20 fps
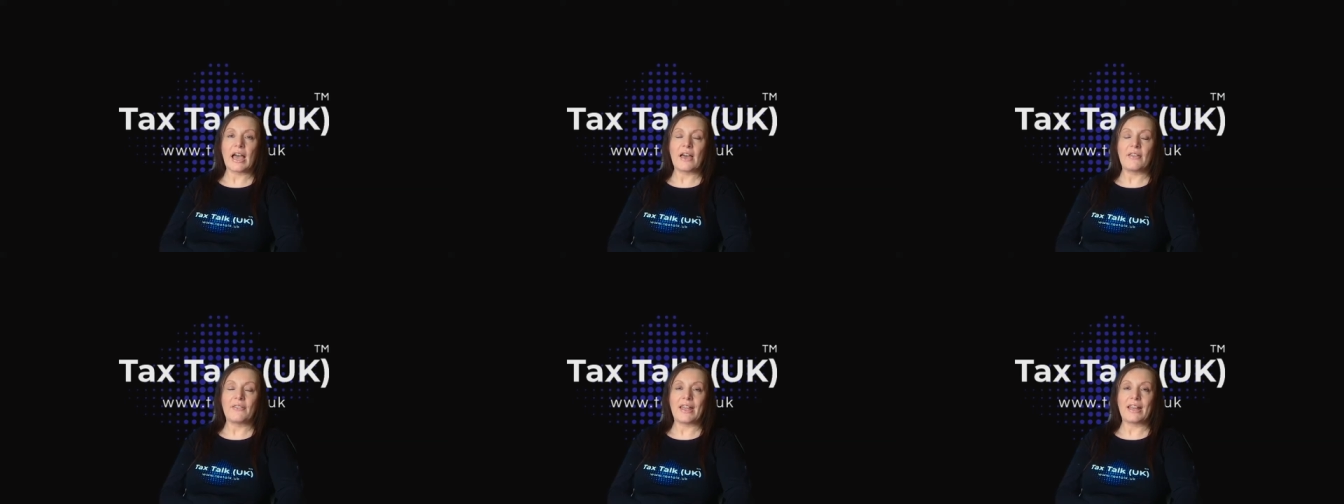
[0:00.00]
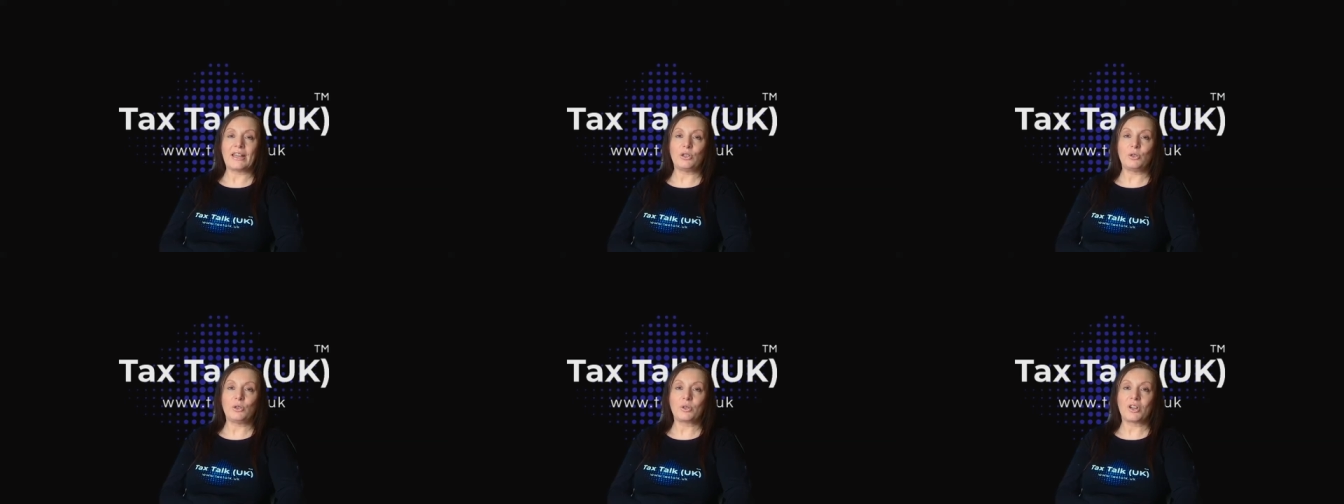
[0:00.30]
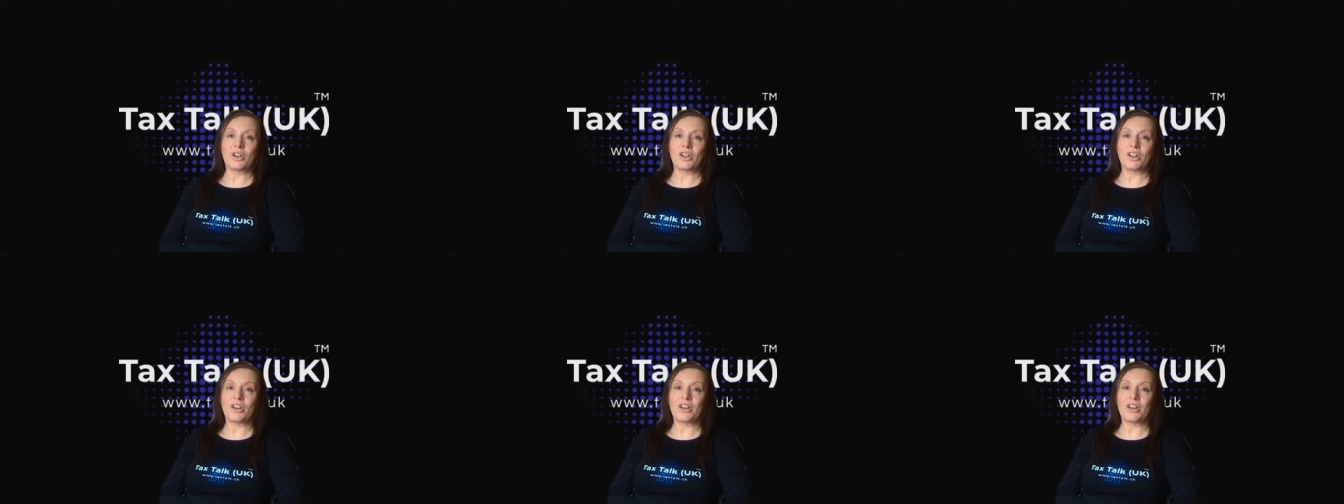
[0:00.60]
and then
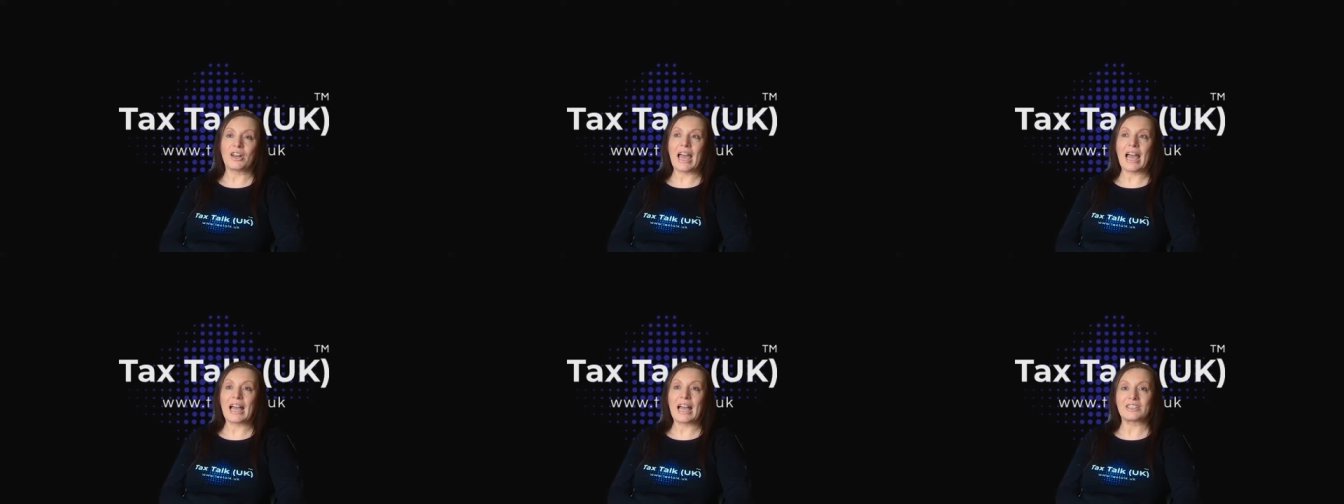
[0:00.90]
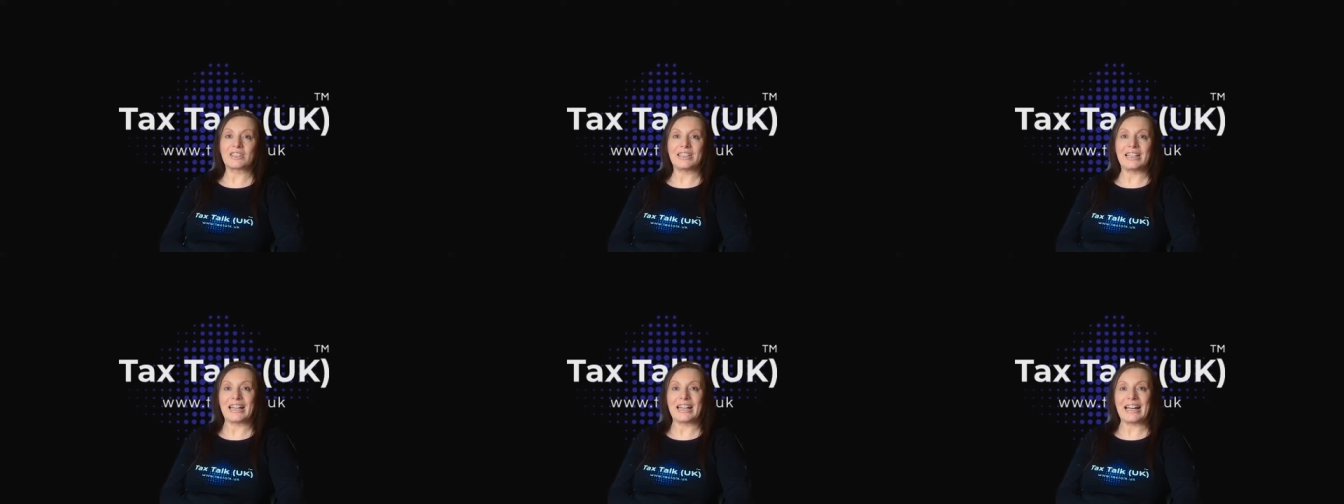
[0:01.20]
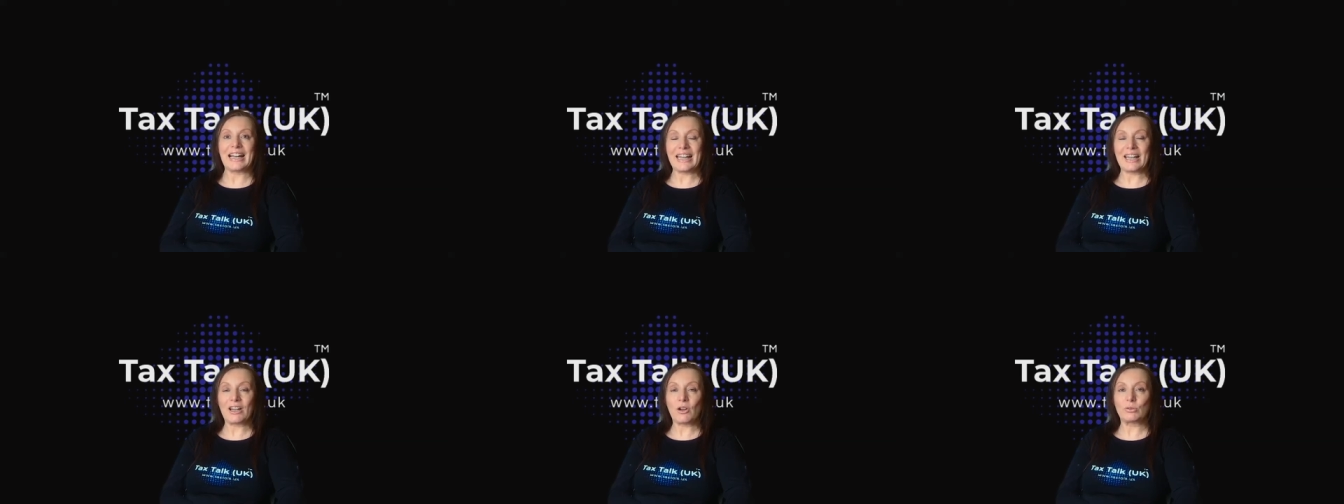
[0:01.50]
you can actually
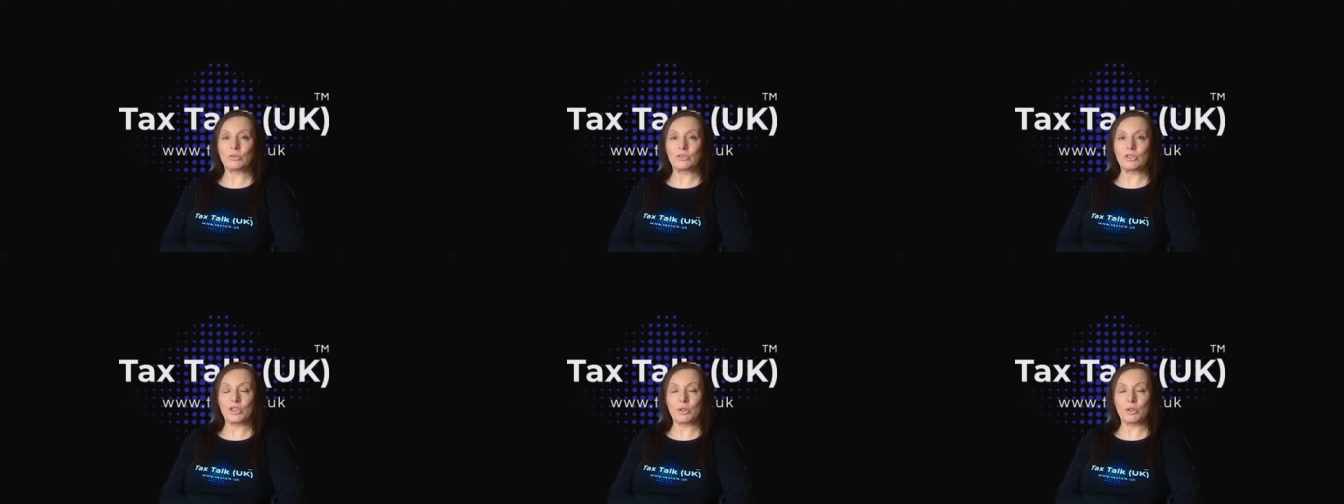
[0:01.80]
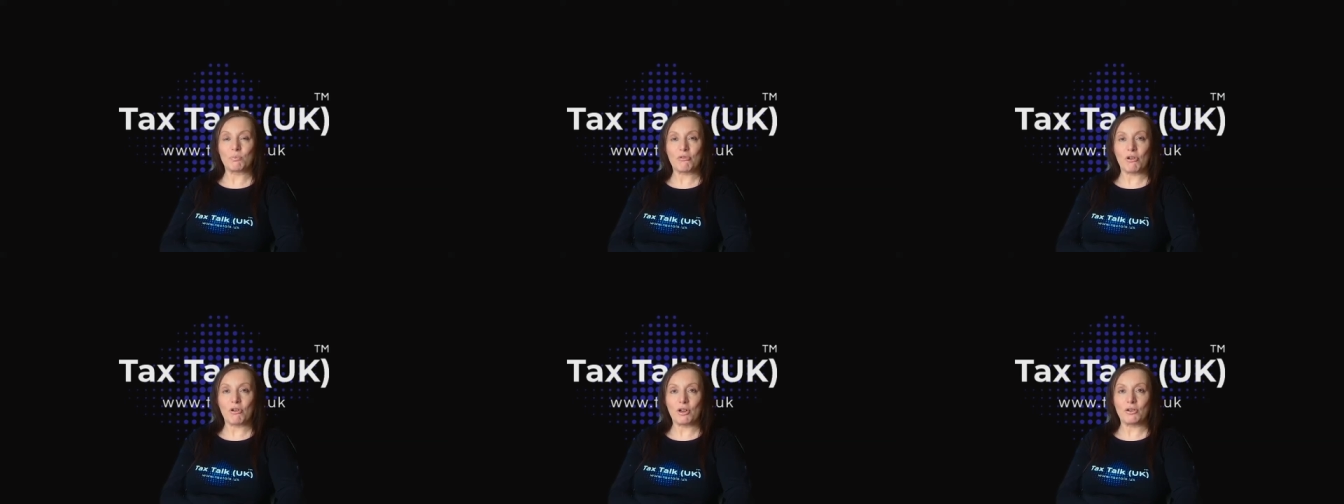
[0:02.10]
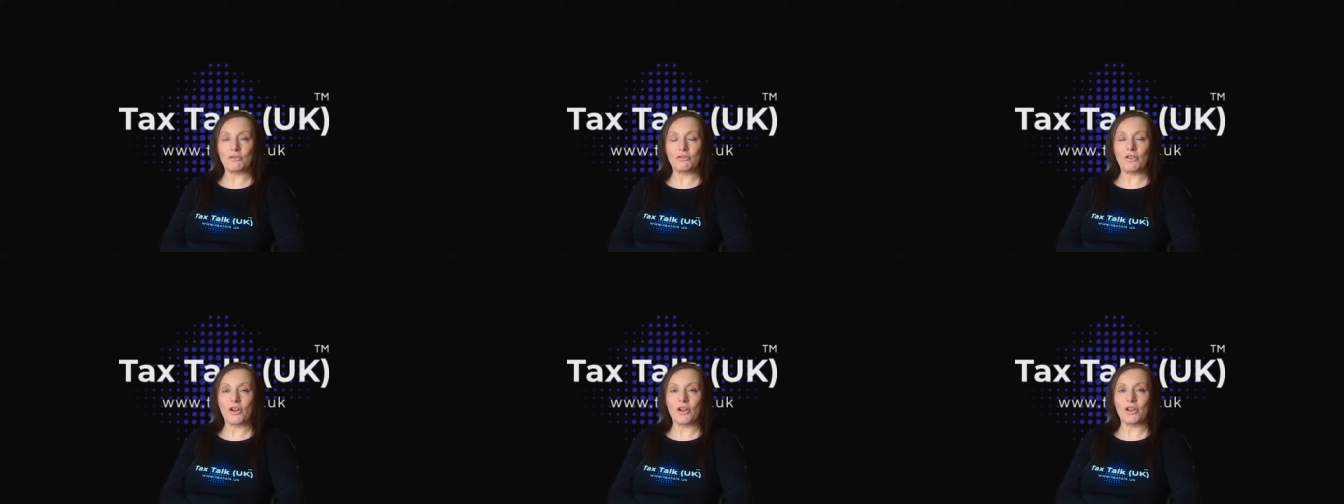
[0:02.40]
click onto the
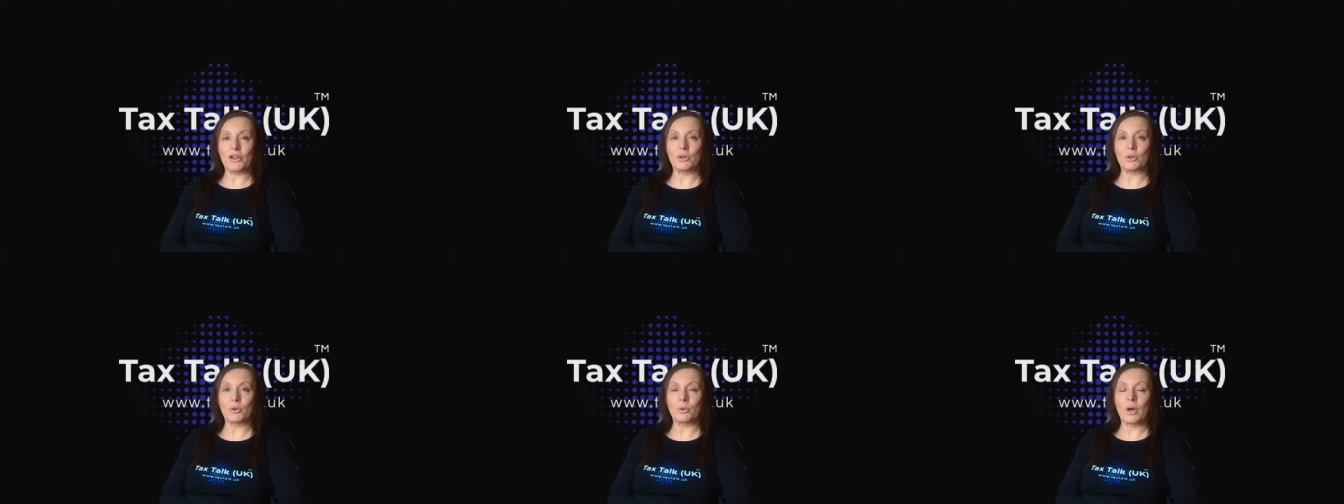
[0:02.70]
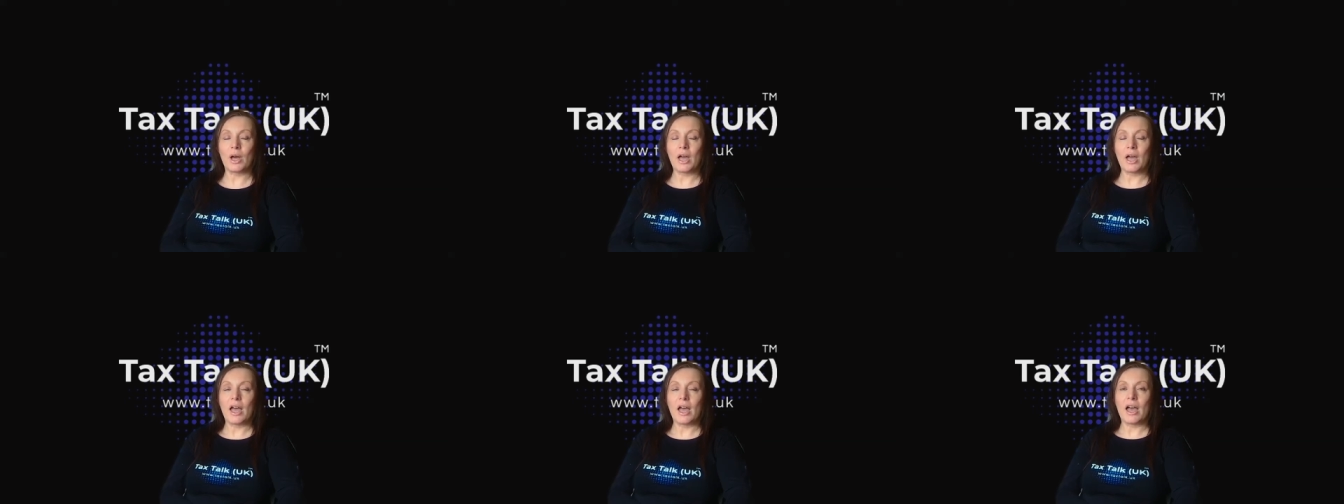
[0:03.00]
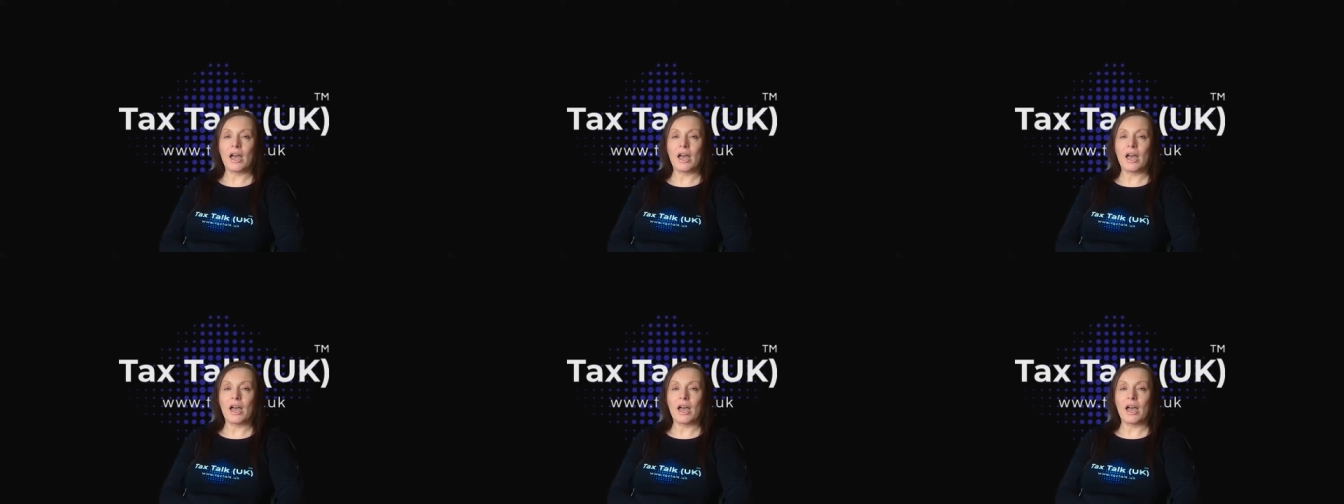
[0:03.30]
profile